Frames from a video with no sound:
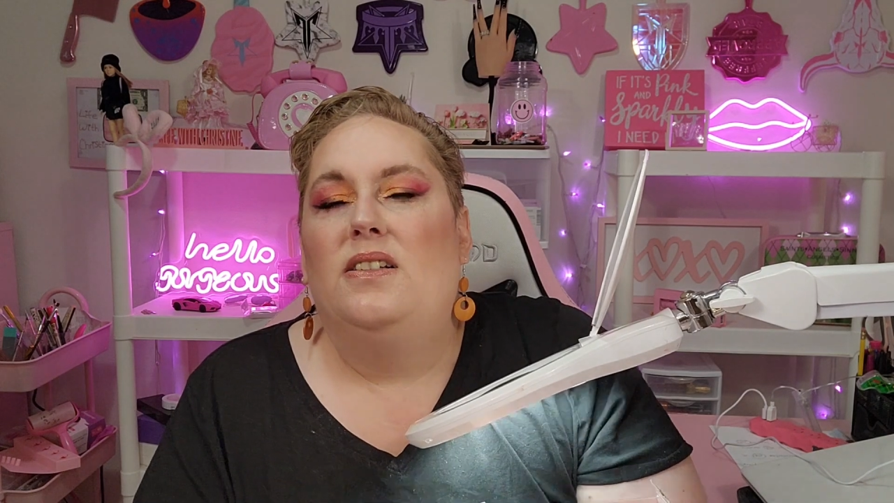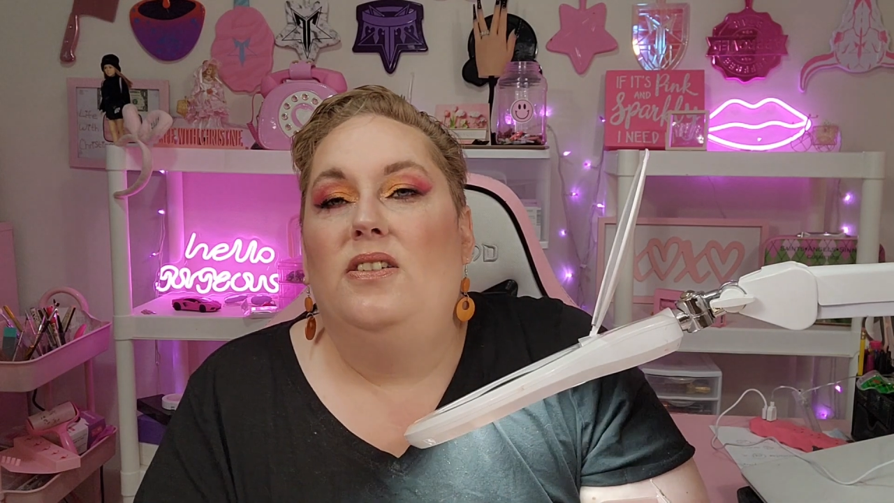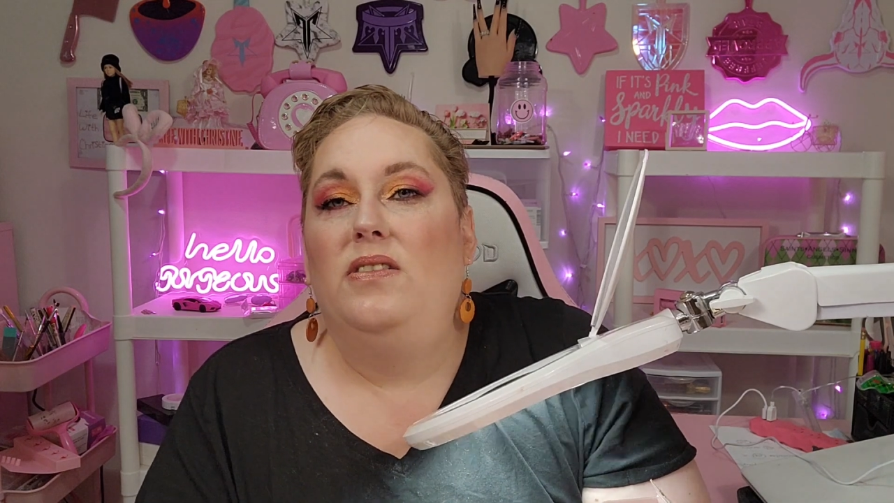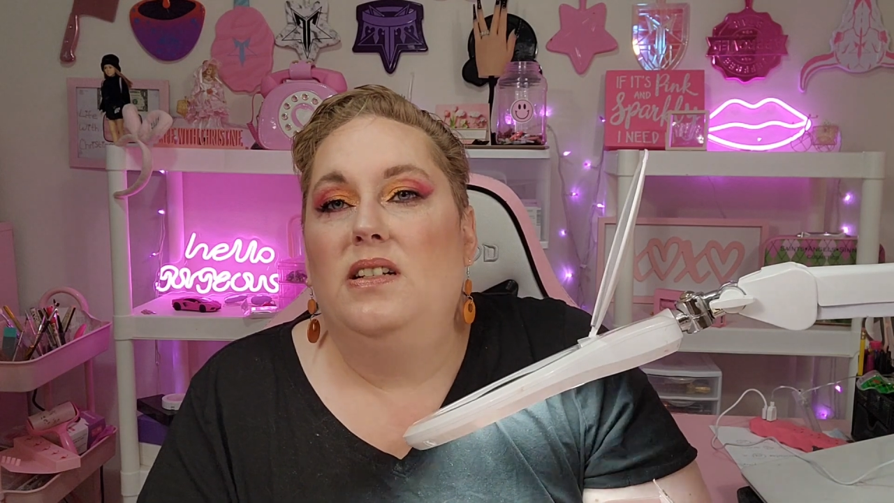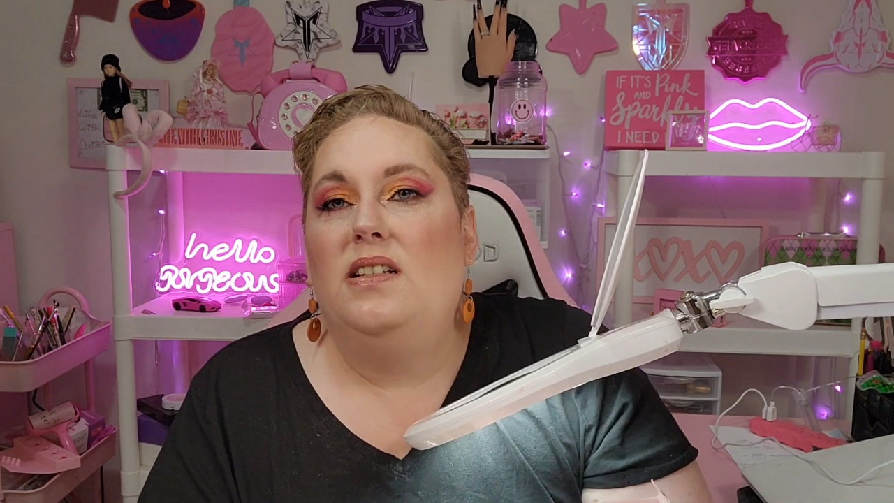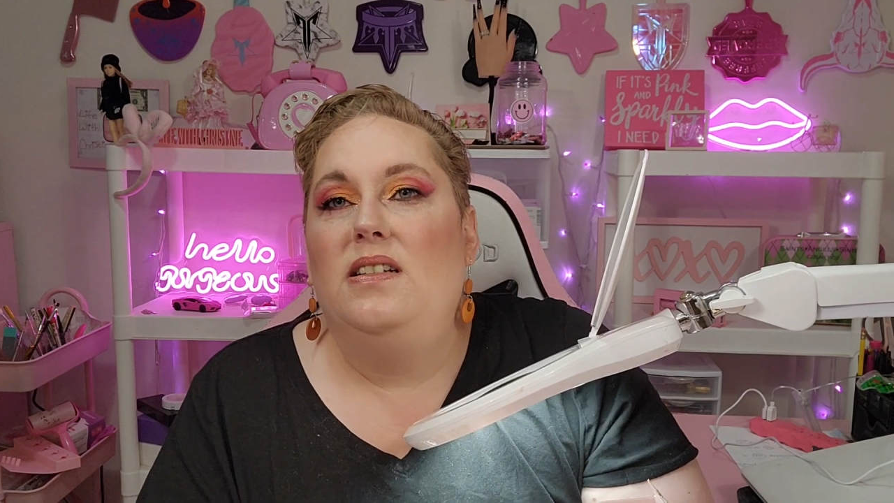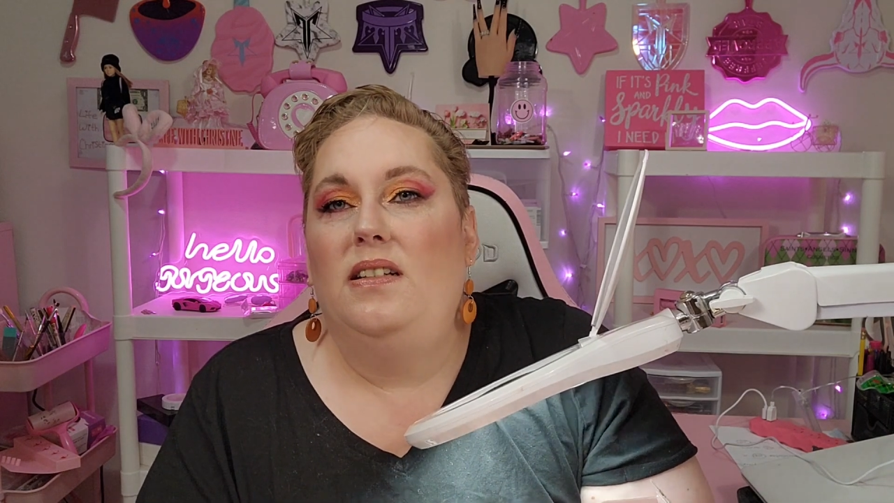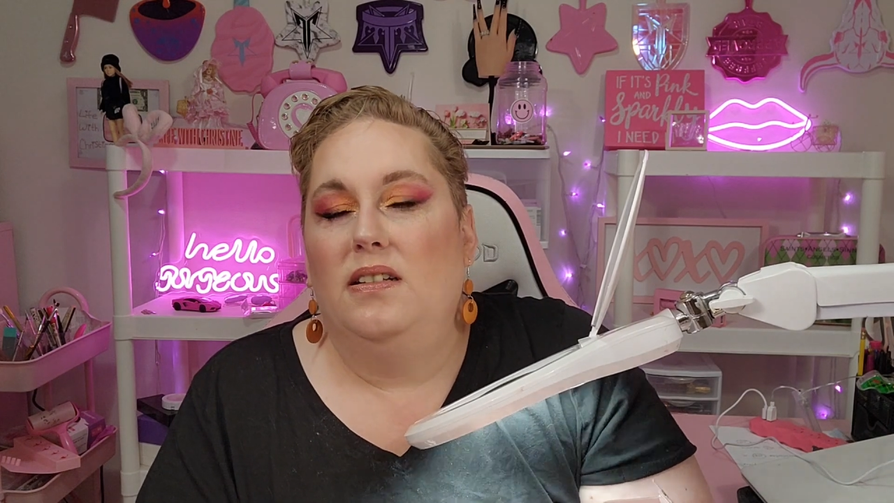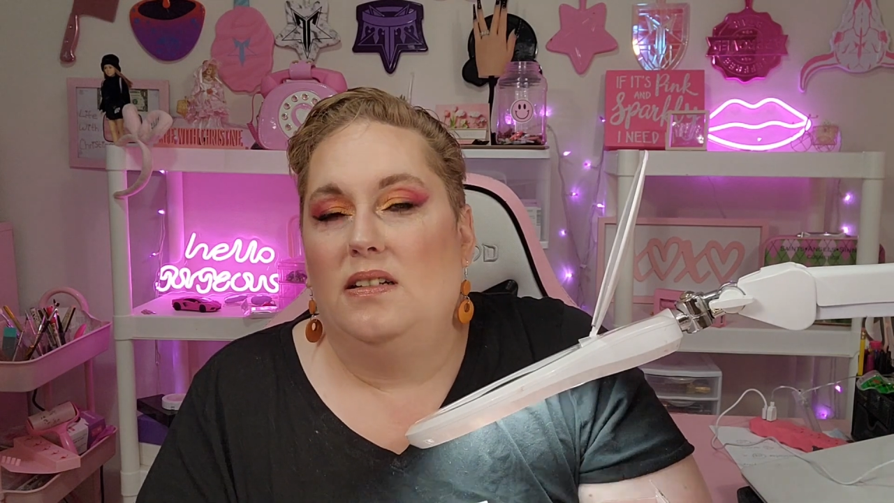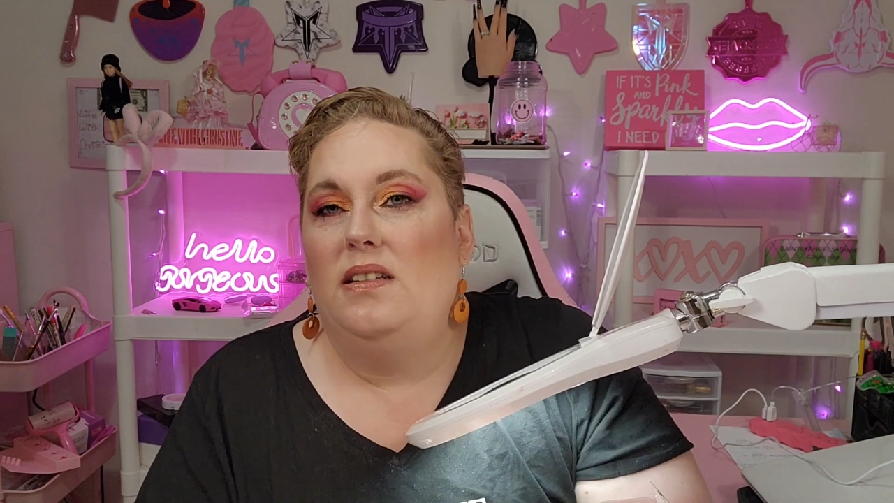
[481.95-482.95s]
So this is,
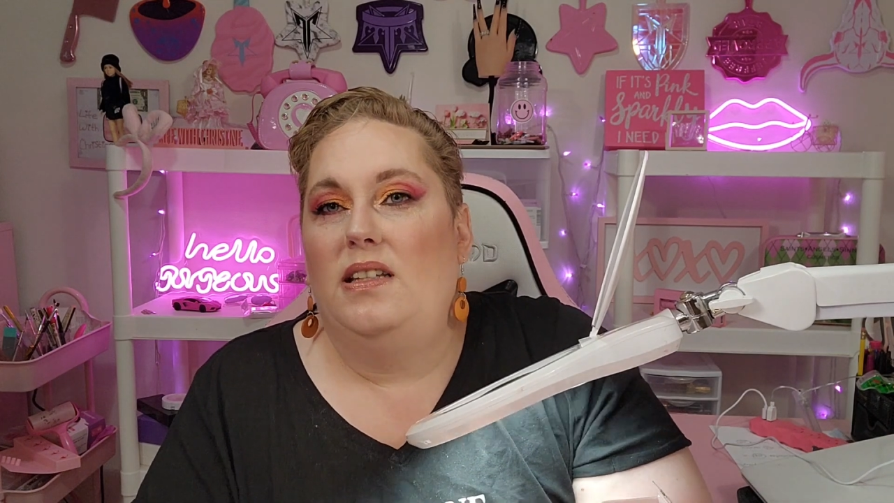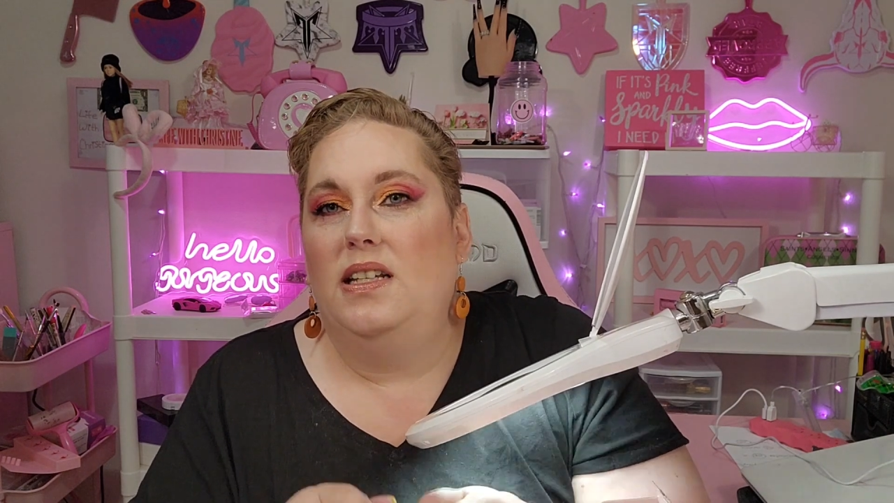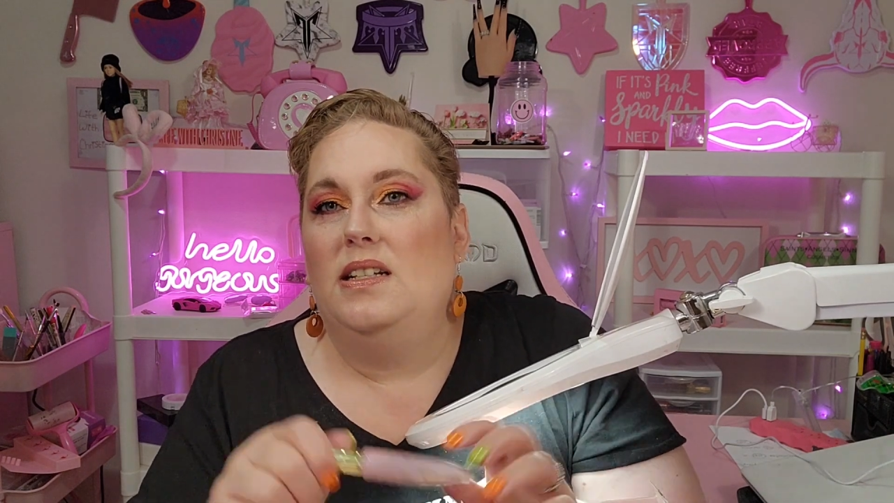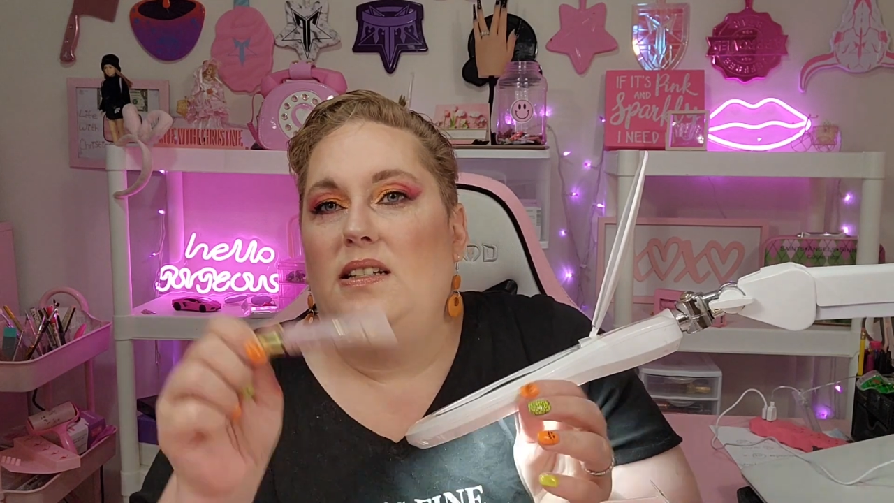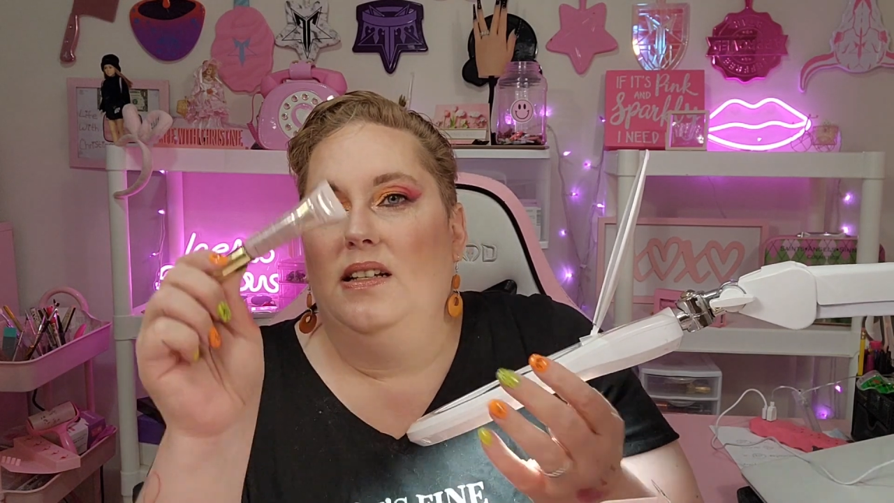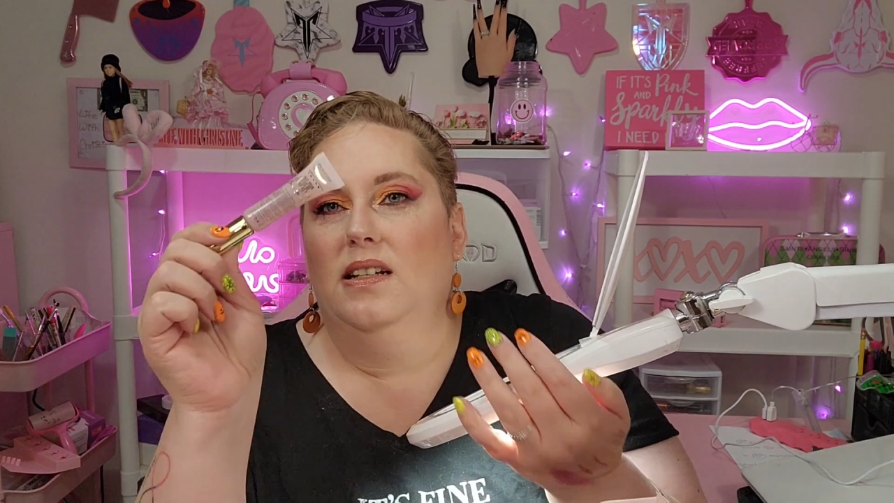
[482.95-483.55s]
this